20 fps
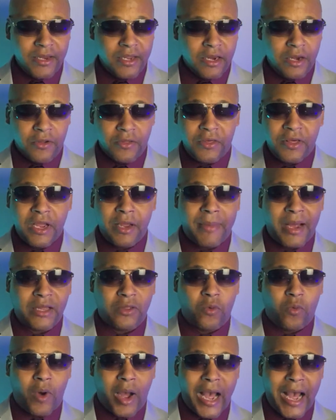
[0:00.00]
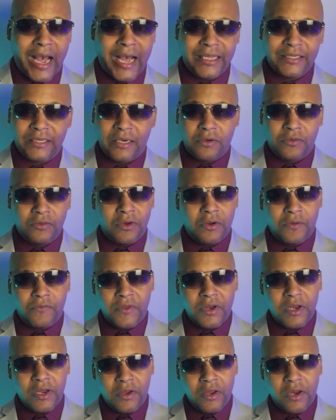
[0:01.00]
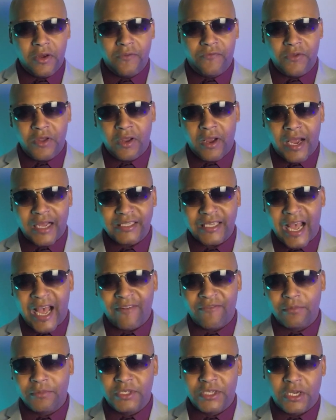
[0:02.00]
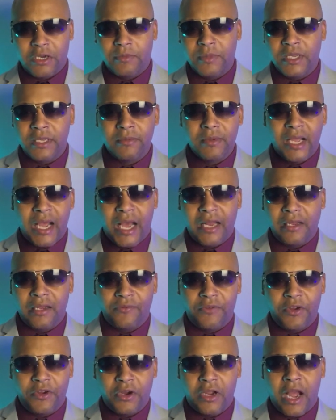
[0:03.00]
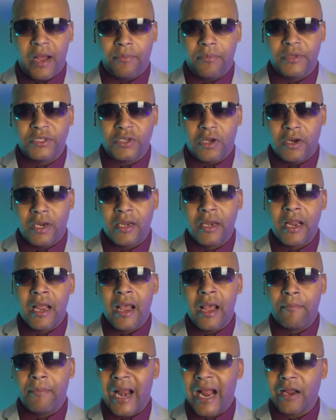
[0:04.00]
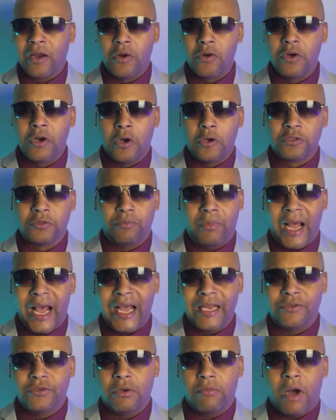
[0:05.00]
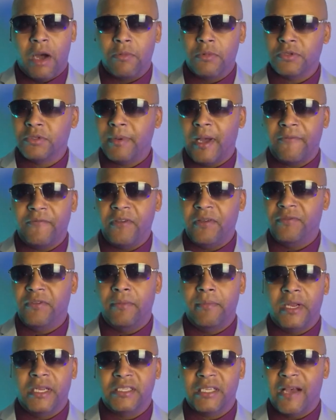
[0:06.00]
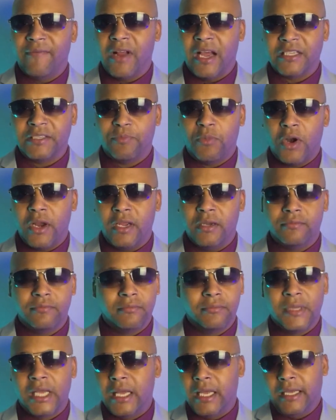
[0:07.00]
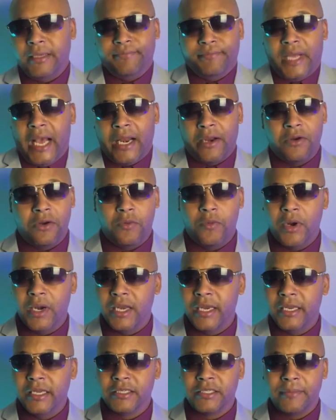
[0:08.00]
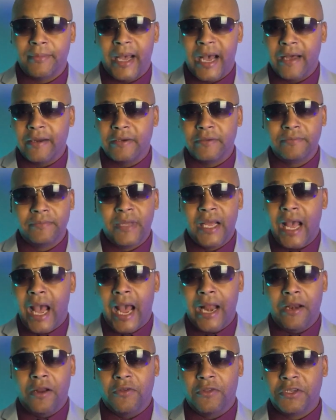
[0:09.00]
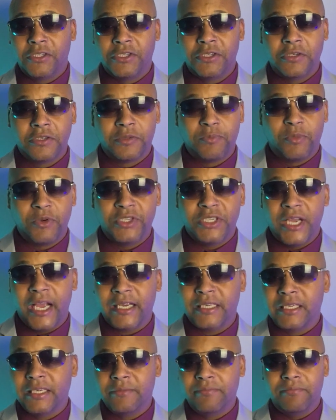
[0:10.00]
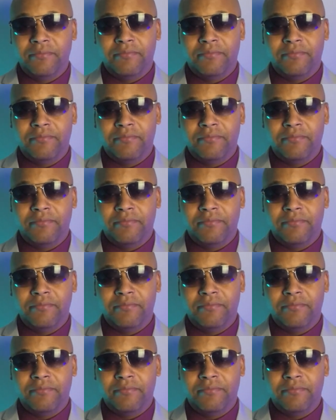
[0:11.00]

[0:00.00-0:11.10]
thing about the Y's, and I don't know if any of you guys have them, tell me. I'd love to hear compliments on it, but I go nose blind to them almost about 15 minutes after I spray it. I don't know what it is about them. I know they're still projecting,